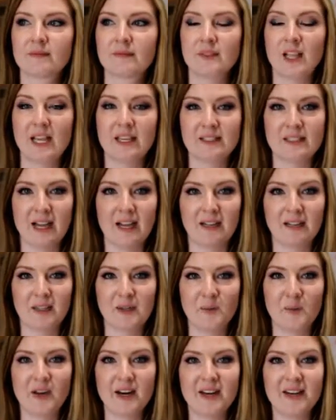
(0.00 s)

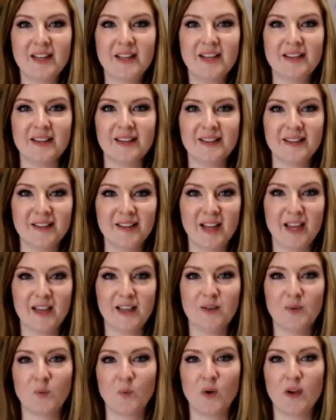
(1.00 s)
exactly what I needed
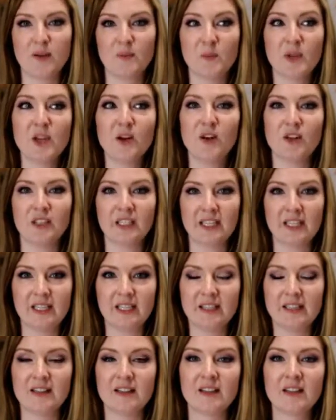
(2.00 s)
and what we all
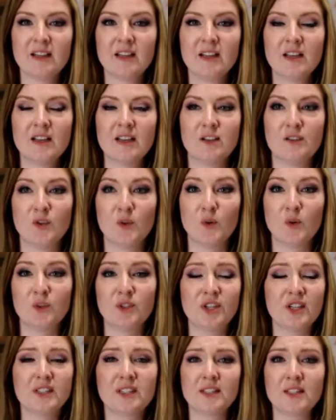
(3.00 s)
needed. So
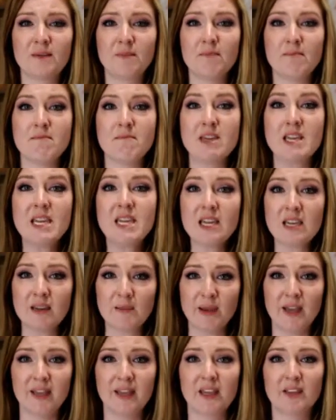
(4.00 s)
just me
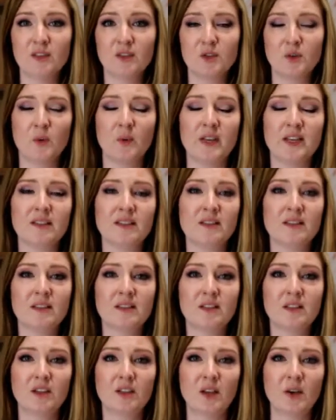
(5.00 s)
making the
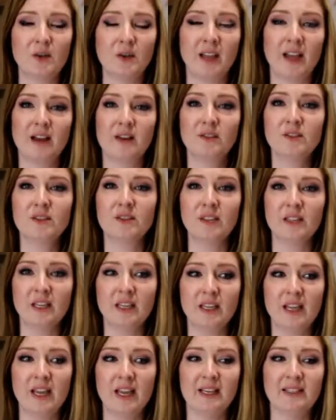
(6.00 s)
choice to go to
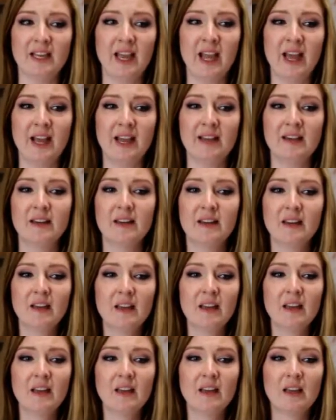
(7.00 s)
counseling has had
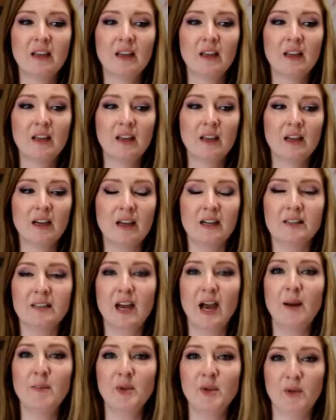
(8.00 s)
a
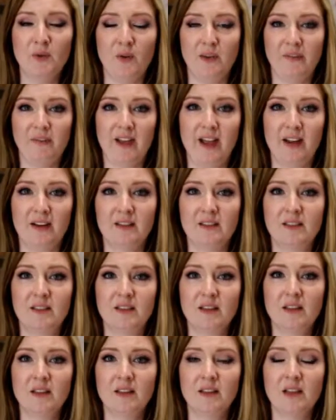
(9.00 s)
domino
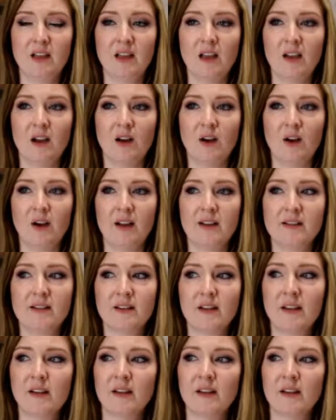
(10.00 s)
effect on